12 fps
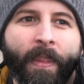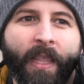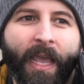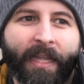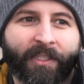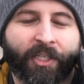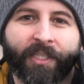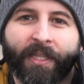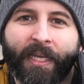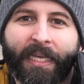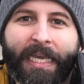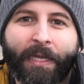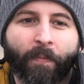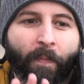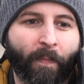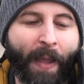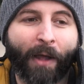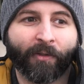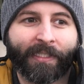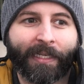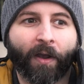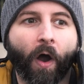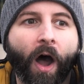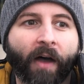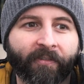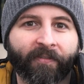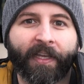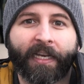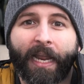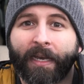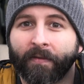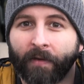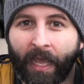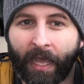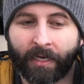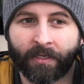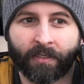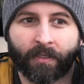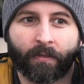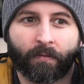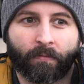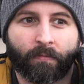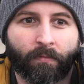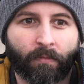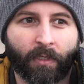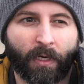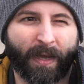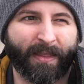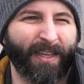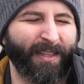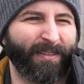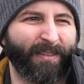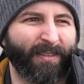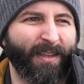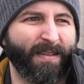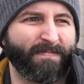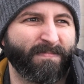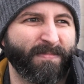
it's just the heat bouncing off of it, and you know, I think it's, yeah.